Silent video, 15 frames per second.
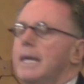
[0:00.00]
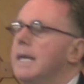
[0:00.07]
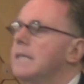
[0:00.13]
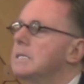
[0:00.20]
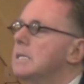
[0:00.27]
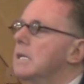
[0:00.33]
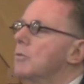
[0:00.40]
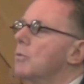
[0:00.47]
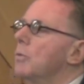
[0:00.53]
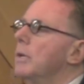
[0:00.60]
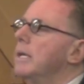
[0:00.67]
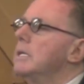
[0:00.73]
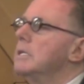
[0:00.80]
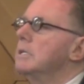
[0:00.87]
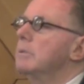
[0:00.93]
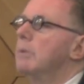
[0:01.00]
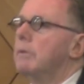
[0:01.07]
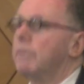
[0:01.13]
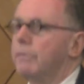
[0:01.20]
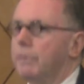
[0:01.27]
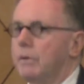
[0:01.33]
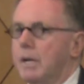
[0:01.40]
Is it
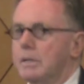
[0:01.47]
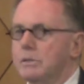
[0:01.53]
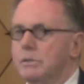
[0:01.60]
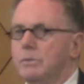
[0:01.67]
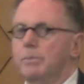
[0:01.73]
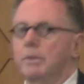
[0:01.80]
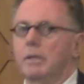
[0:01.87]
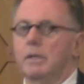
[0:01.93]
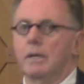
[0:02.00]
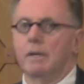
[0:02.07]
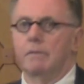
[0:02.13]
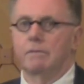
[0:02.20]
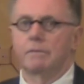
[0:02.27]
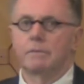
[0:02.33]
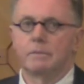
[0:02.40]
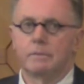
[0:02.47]
reasonable for us to believe,